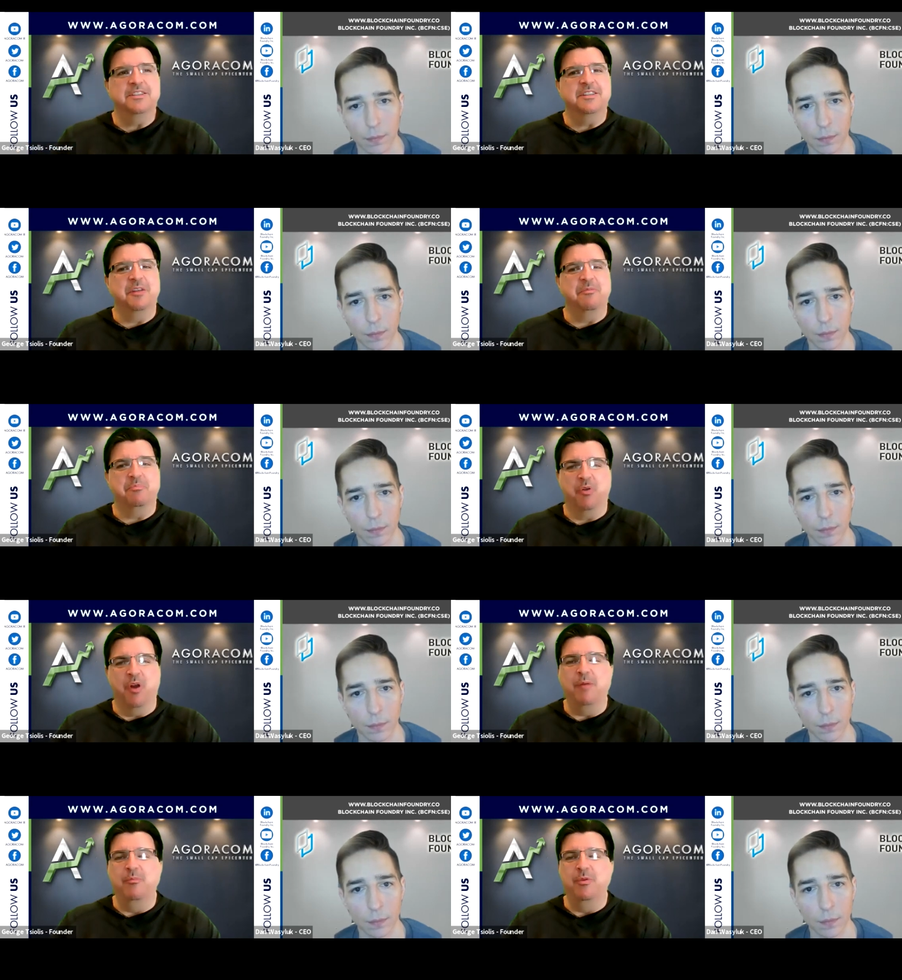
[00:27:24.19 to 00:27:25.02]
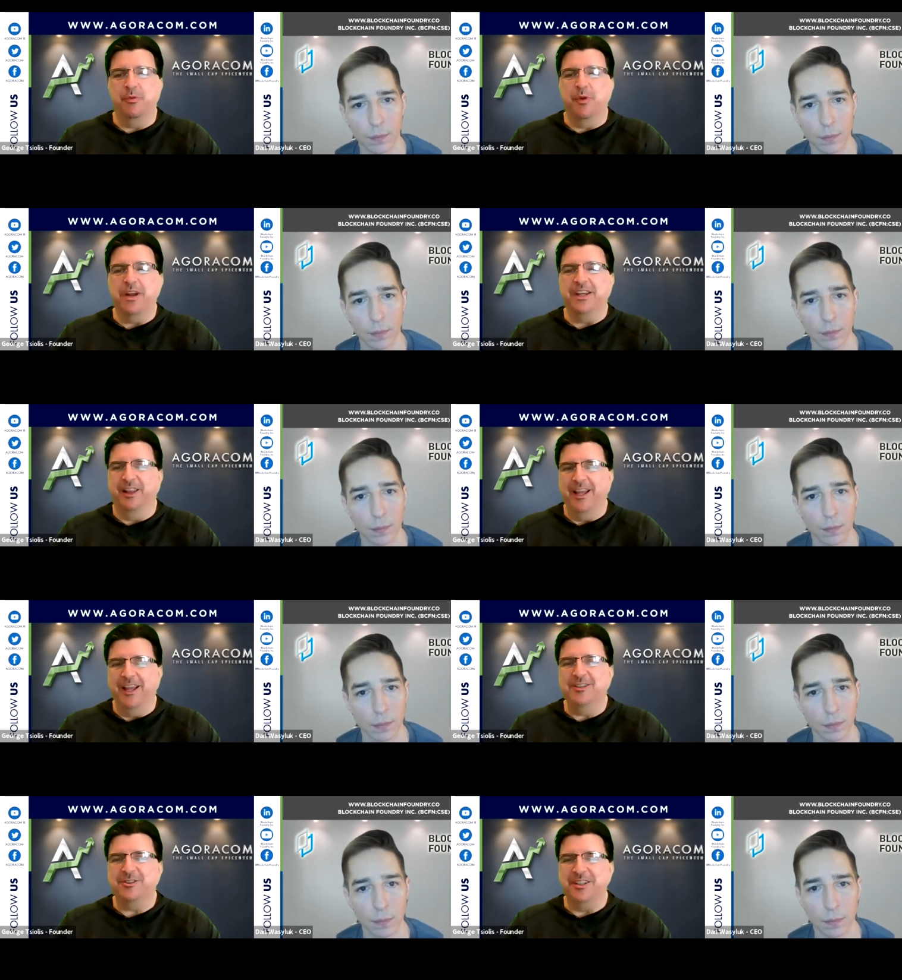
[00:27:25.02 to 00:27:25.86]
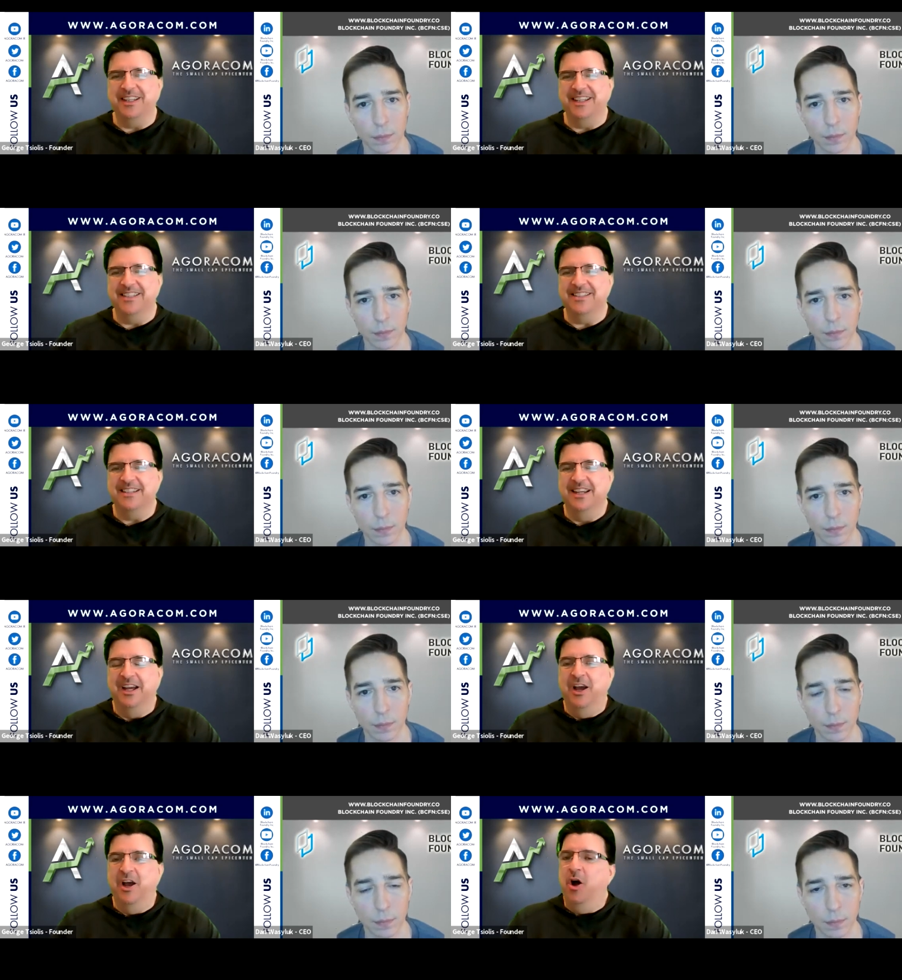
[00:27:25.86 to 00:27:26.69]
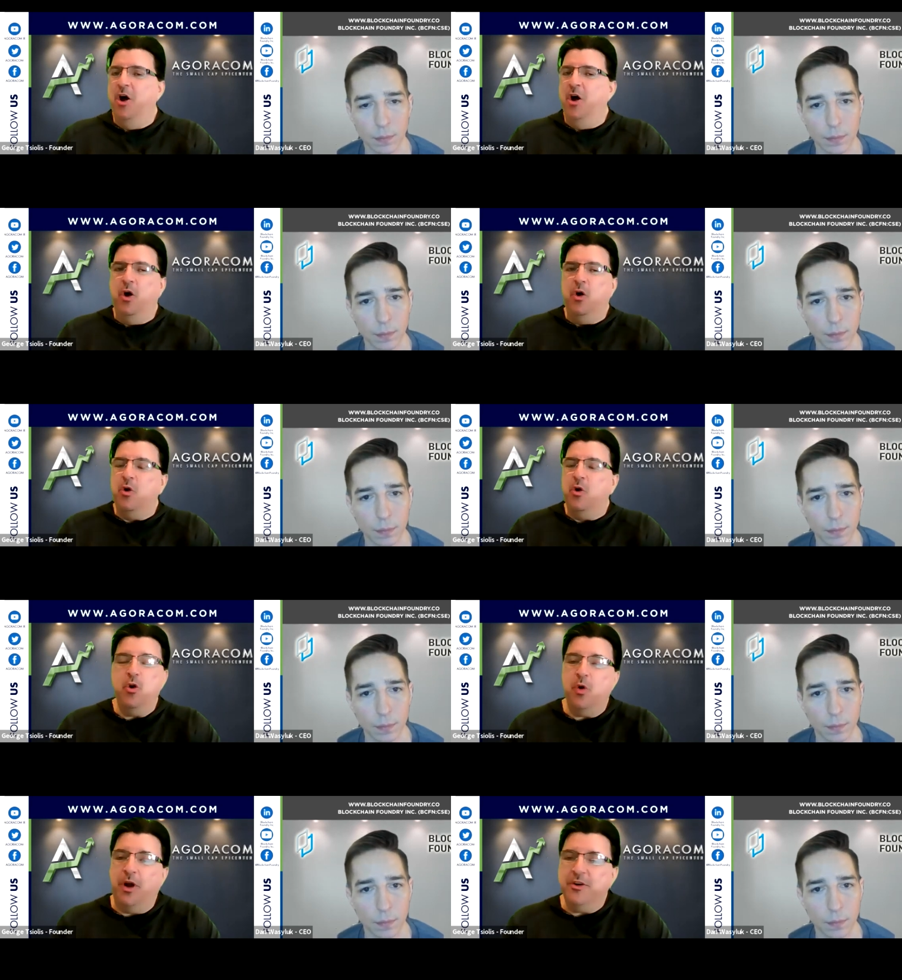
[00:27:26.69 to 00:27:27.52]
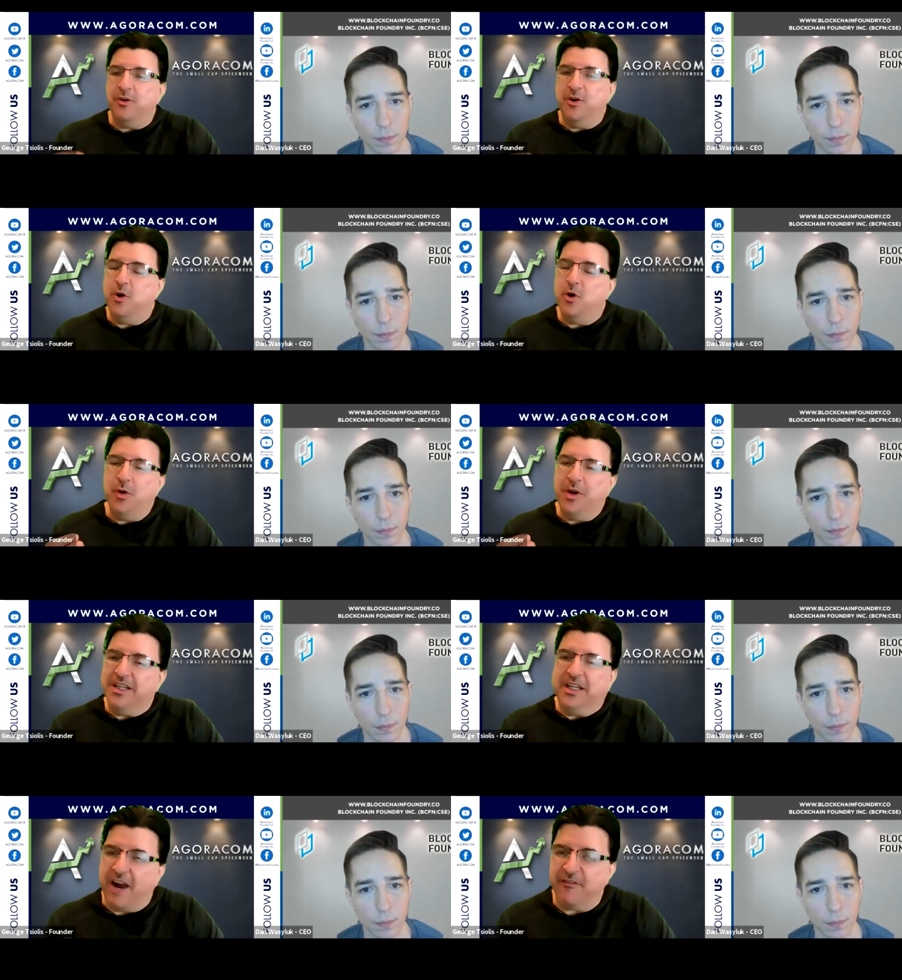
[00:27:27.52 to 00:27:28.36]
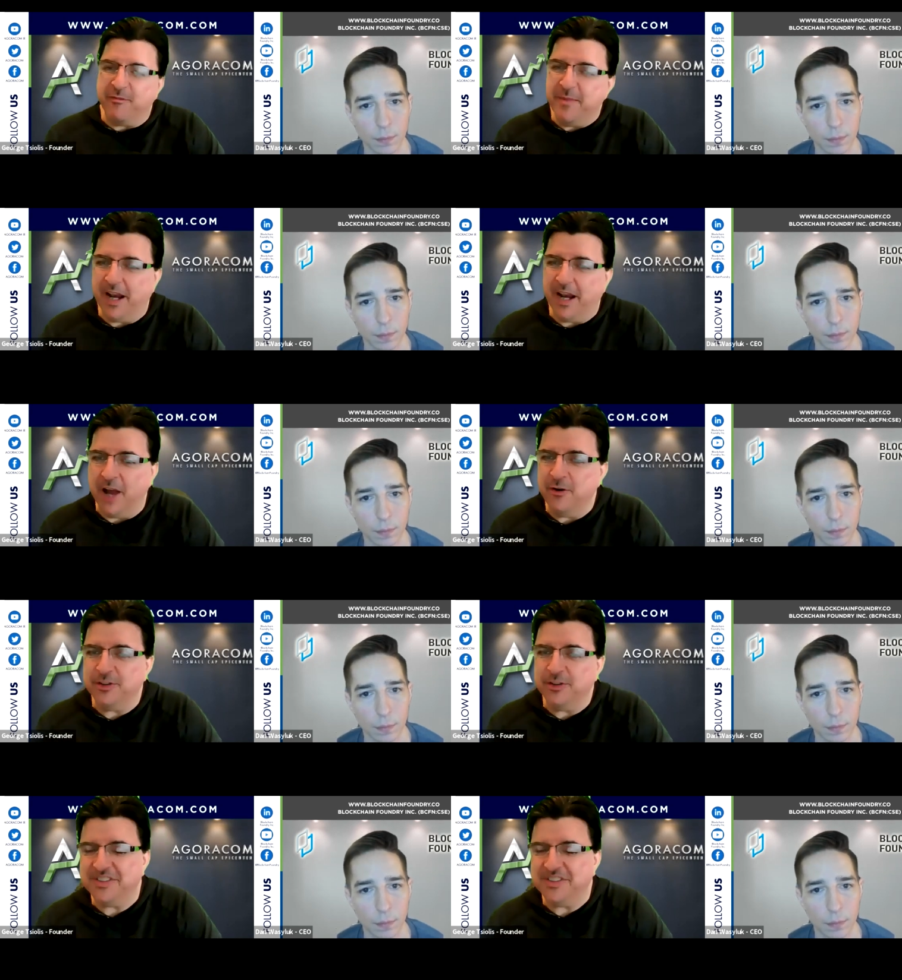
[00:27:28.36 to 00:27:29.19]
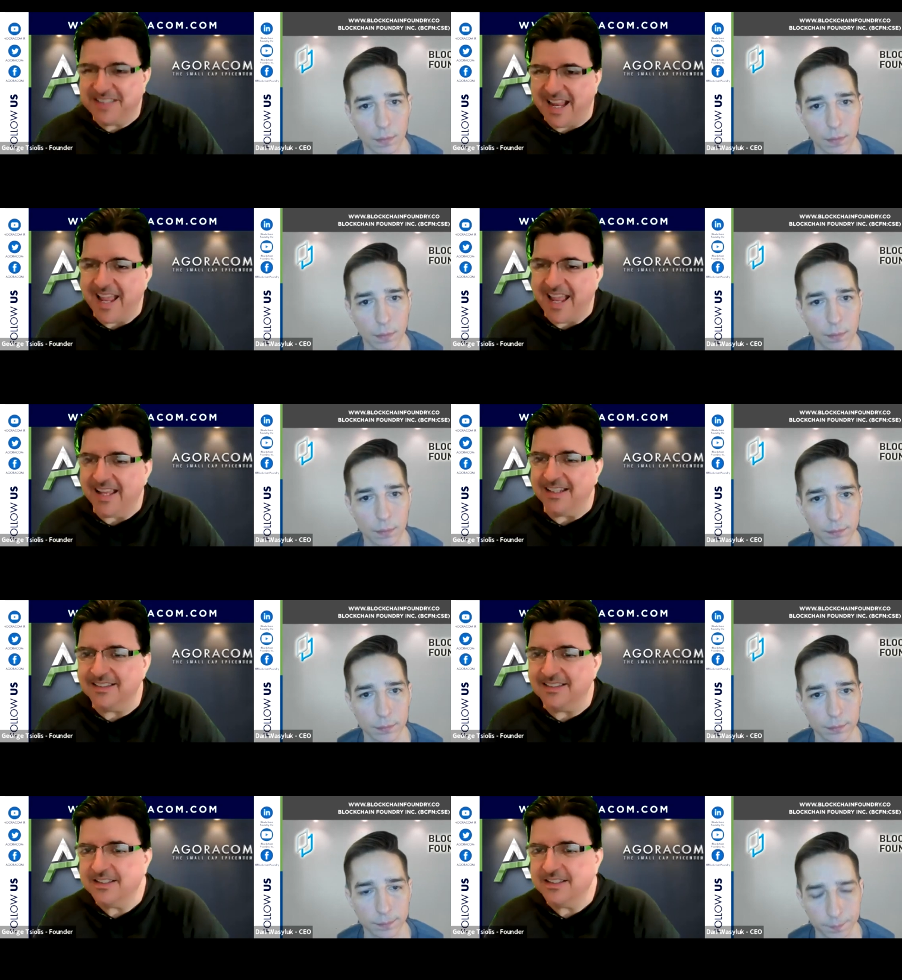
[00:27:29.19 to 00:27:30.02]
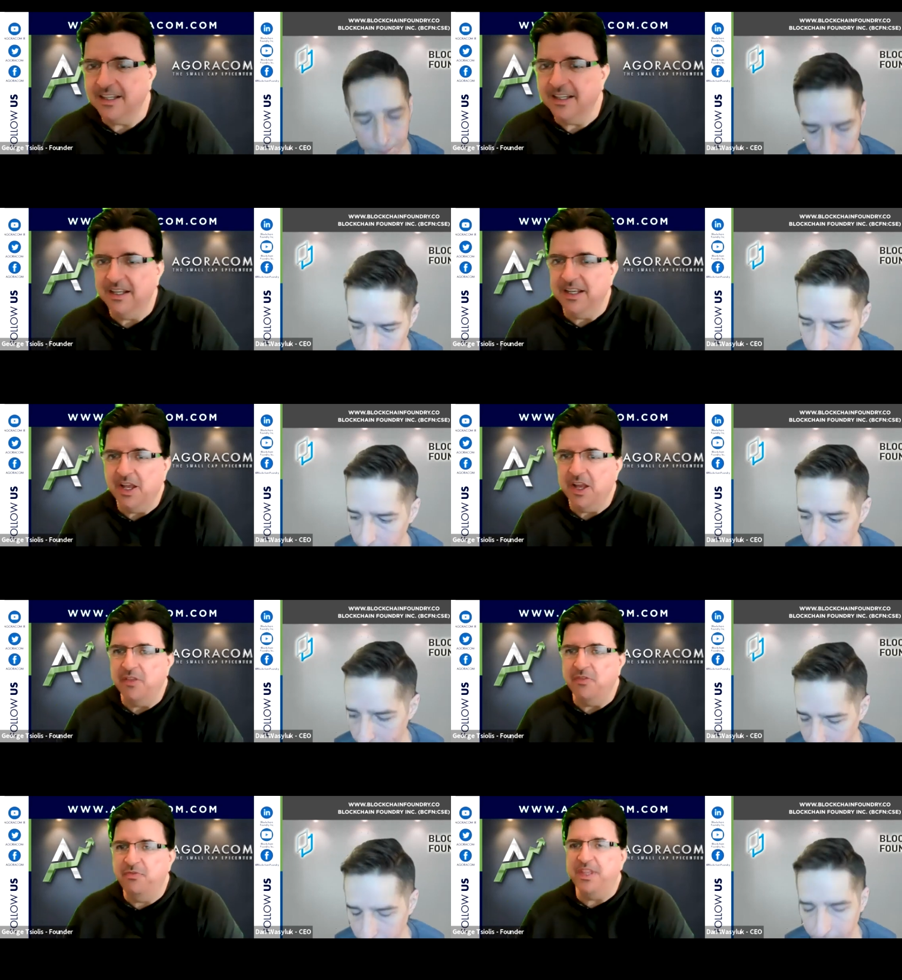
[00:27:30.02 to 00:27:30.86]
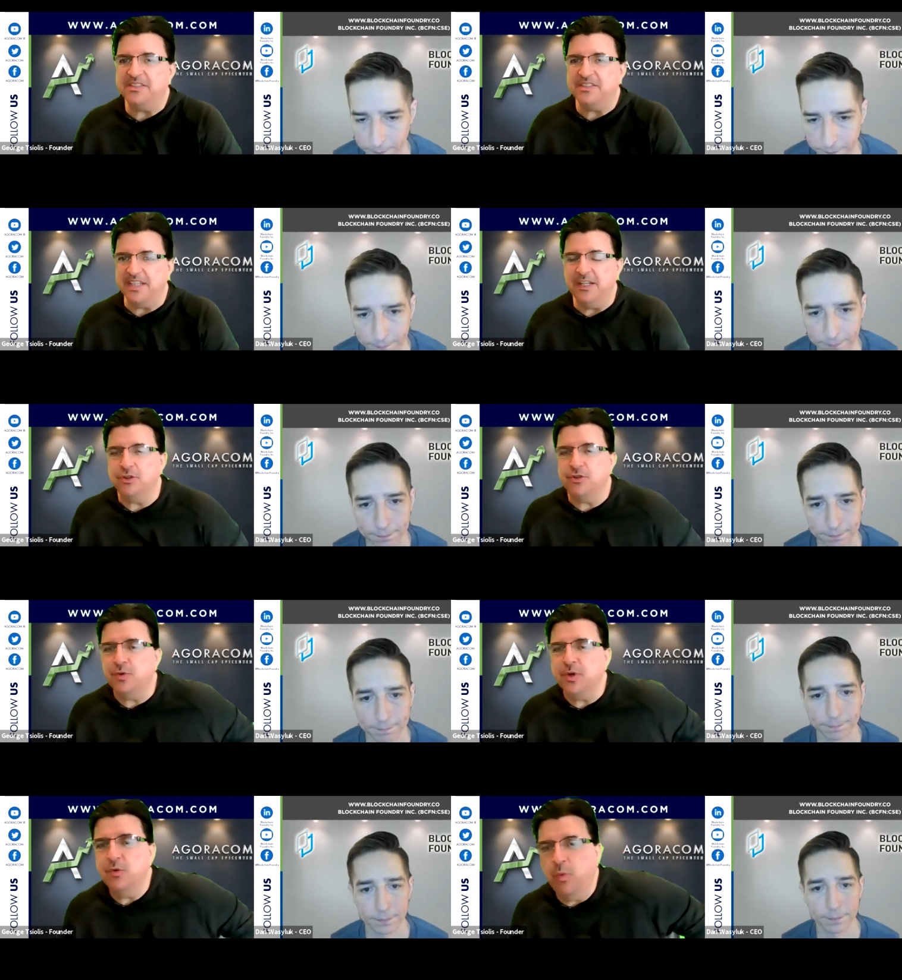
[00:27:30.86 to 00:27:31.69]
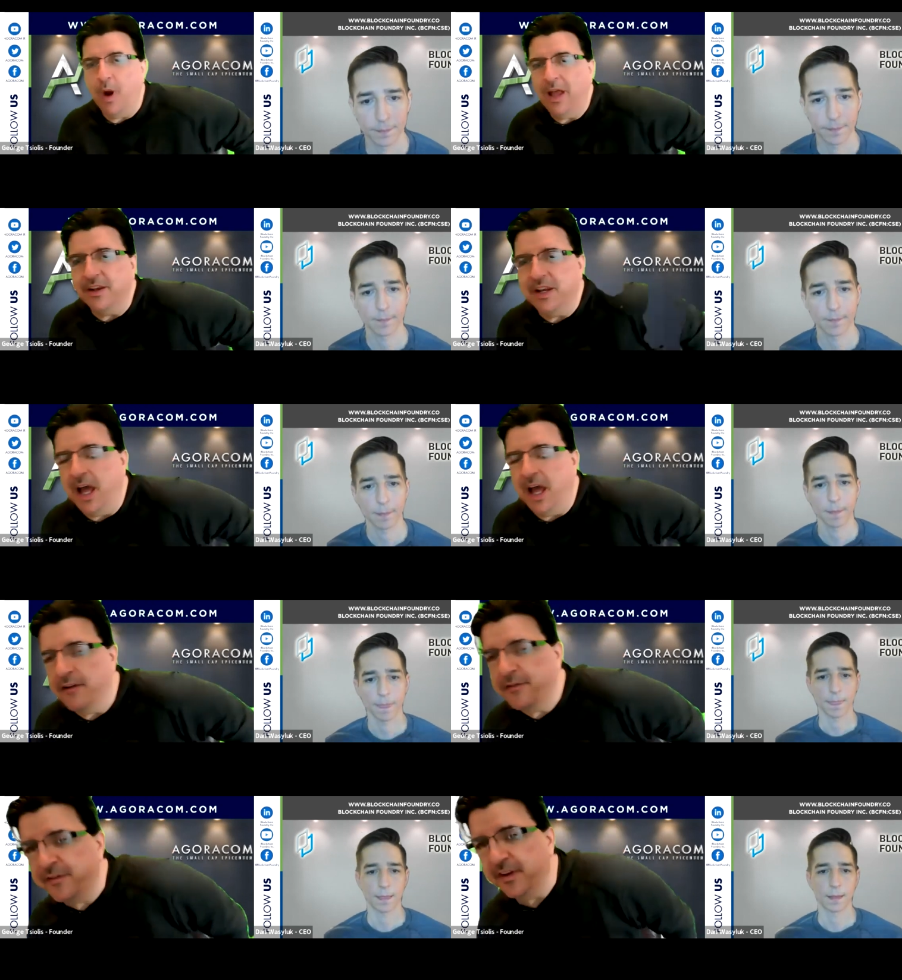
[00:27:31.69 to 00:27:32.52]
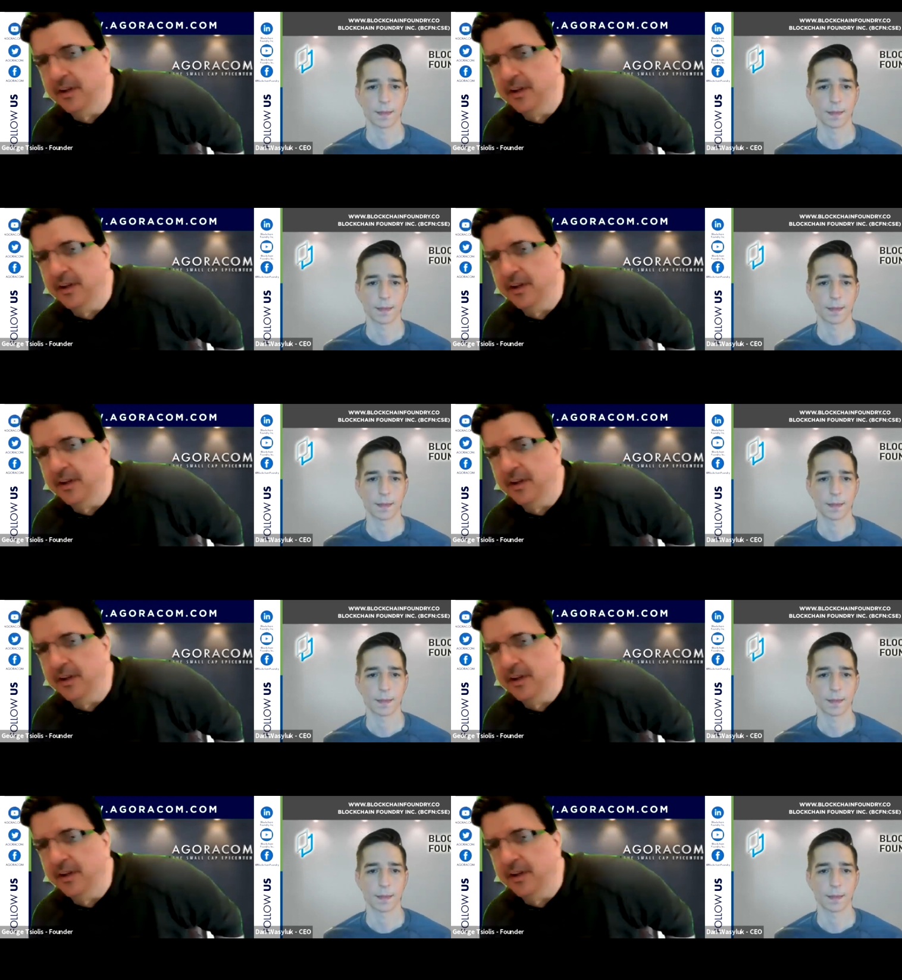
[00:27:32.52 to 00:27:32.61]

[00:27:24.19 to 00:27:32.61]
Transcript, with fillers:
Speaker 1: the problem with regulation is who under who in government understands this industry well enough